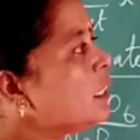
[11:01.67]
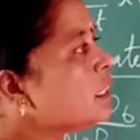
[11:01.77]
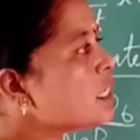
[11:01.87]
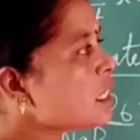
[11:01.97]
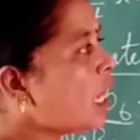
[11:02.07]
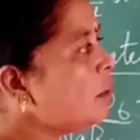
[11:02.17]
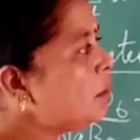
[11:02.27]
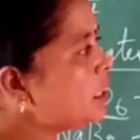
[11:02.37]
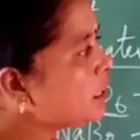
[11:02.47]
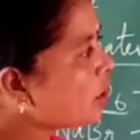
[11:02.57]
the
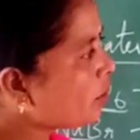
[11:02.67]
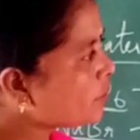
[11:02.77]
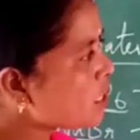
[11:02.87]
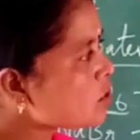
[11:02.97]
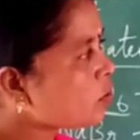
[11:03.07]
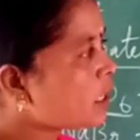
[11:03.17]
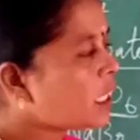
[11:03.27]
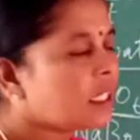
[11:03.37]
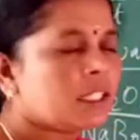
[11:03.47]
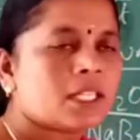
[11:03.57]
solubility of the sugar
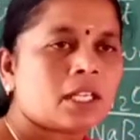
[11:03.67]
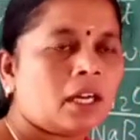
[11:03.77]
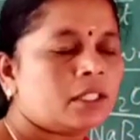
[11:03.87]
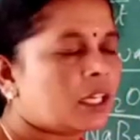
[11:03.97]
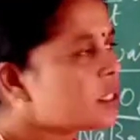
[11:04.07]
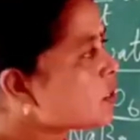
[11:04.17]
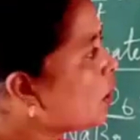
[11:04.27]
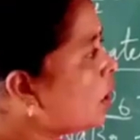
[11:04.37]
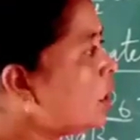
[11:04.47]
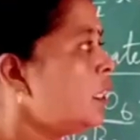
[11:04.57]
and the salt
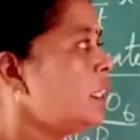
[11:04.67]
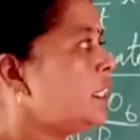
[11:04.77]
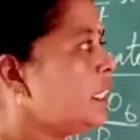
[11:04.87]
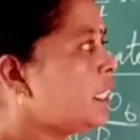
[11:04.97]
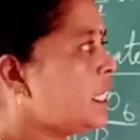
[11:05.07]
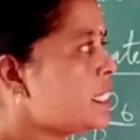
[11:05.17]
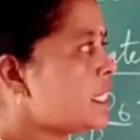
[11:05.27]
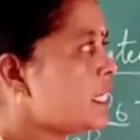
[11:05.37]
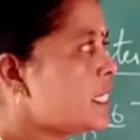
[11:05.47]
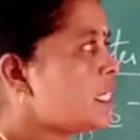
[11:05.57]
also
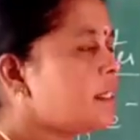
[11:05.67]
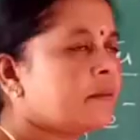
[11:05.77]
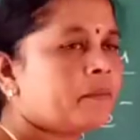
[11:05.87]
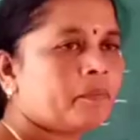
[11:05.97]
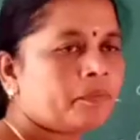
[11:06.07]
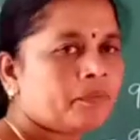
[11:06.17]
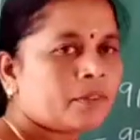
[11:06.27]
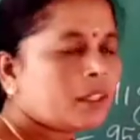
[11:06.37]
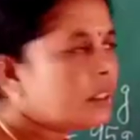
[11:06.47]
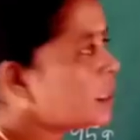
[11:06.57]
decreases.
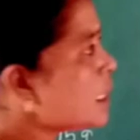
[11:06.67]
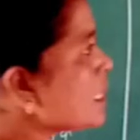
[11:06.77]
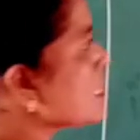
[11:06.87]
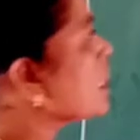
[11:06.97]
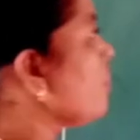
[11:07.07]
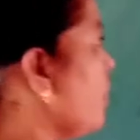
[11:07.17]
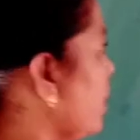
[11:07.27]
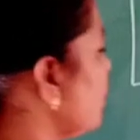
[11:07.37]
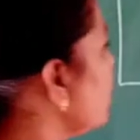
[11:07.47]
That is given.